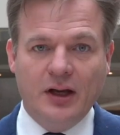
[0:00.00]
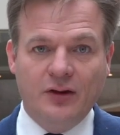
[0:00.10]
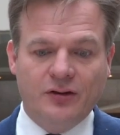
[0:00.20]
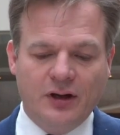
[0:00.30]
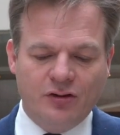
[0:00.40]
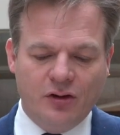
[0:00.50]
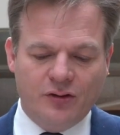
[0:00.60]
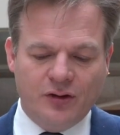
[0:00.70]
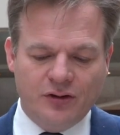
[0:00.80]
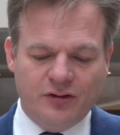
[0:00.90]
International
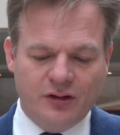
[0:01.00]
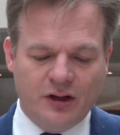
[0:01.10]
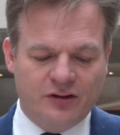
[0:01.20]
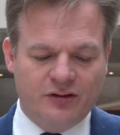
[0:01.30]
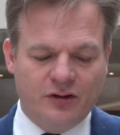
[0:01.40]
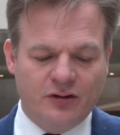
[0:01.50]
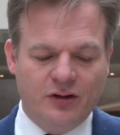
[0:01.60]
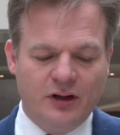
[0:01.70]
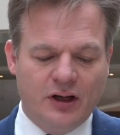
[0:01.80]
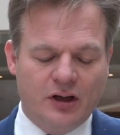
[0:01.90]
attention has
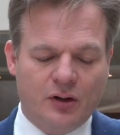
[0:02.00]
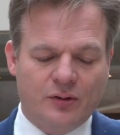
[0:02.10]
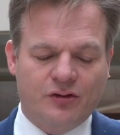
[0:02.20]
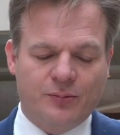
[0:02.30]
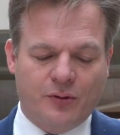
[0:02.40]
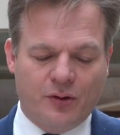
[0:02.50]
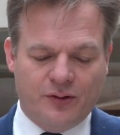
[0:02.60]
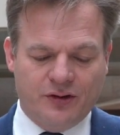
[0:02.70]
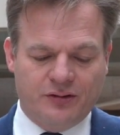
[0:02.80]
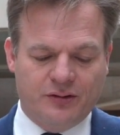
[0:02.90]
certainly encouraged
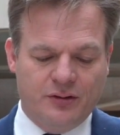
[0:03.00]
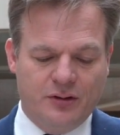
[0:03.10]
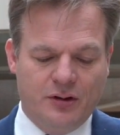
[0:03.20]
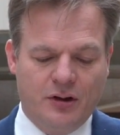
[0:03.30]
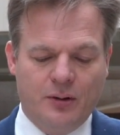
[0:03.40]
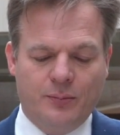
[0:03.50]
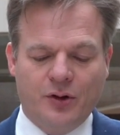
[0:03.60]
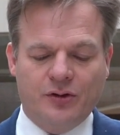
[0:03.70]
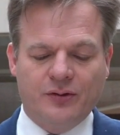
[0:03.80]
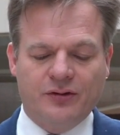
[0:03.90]
progress,
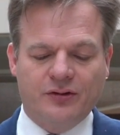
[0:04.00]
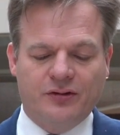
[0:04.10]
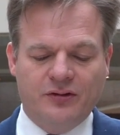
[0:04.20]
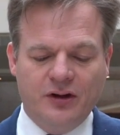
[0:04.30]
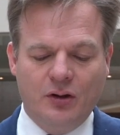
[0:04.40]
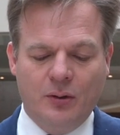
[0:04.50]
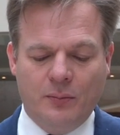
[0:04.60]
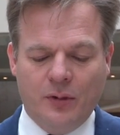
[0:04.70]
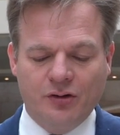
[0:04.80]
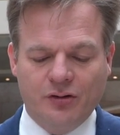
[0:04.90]
but there is still
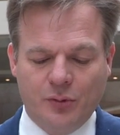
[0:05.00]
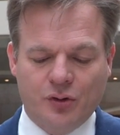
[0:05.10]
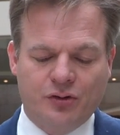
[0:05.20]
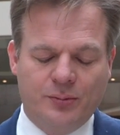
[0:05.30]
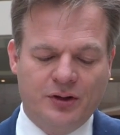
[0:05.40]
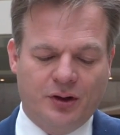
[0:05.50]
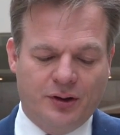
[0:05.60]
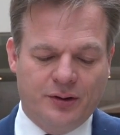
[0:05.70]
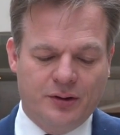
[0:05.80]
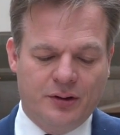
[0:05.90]
much more to be
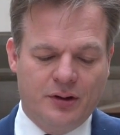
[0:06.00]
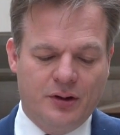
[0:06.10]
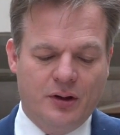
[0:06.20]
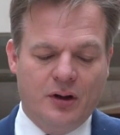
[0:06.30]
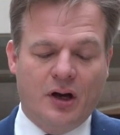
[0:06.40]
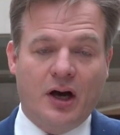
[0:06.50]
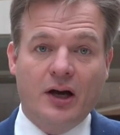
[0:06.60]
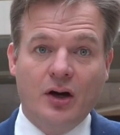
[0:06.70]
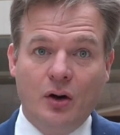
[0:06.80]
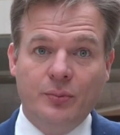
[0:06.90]
done.
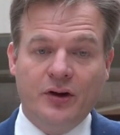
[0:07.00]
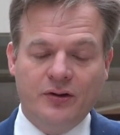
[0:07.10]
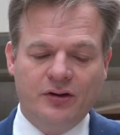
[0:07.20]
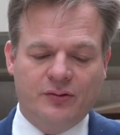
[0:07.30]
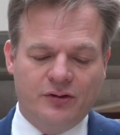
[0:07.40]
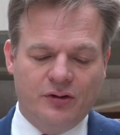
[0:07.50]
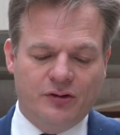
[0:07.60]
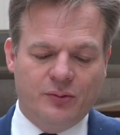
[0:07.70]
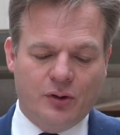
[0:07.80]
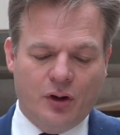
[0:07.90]
I hope that these
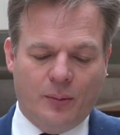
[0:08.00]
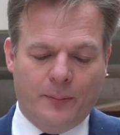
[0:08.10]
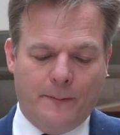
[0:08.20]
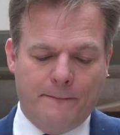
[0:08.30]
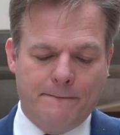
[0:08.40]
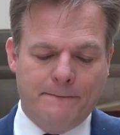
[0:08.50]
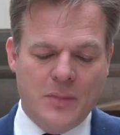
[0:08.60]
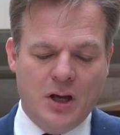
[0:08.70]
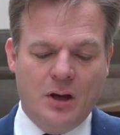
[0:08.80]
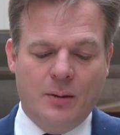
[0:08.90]
results will come.
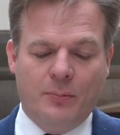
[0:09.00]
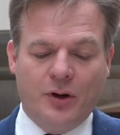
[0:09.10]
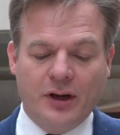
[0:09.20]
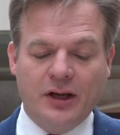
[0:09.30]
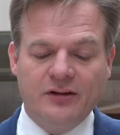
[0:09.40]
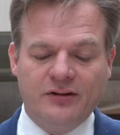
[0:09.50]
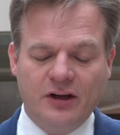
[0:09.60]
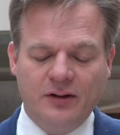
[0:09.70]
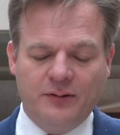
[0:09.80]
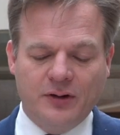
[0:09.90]
What I can
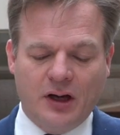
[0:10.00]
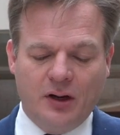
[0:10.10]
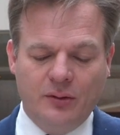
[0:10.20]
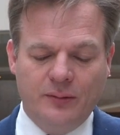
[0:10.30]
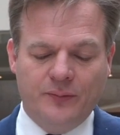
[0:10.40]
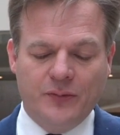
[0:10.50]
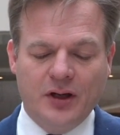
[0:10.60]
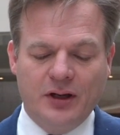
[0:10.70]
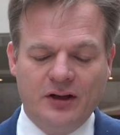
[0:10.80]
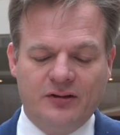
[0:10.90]
say for now
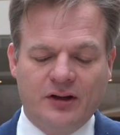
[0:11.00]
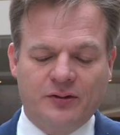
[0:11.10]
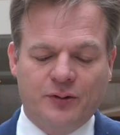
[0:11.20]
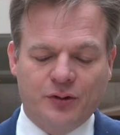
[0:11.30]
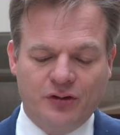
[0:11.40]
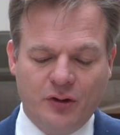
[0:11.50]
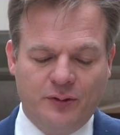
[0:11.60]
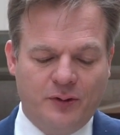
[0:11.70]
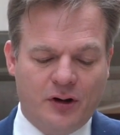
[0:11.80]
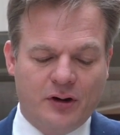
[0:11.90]
is that for so
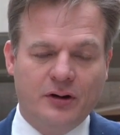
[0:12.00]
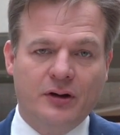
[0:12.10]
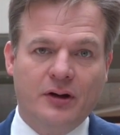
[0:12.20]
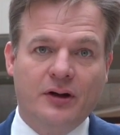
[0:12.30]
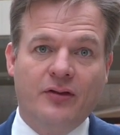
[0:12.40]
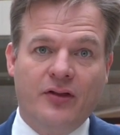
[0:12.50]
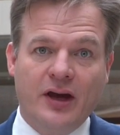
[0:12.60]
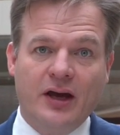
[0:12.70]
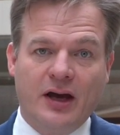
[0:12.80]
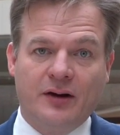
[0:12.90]
far,
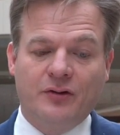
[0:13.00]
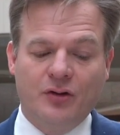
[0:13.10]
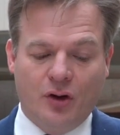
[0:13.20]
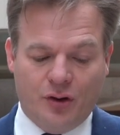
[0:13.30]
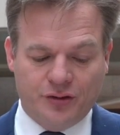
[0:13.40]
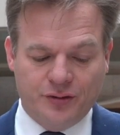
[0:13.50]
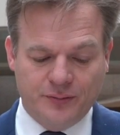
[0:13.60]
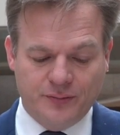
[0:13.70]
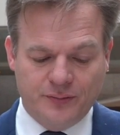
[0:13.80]
they have not.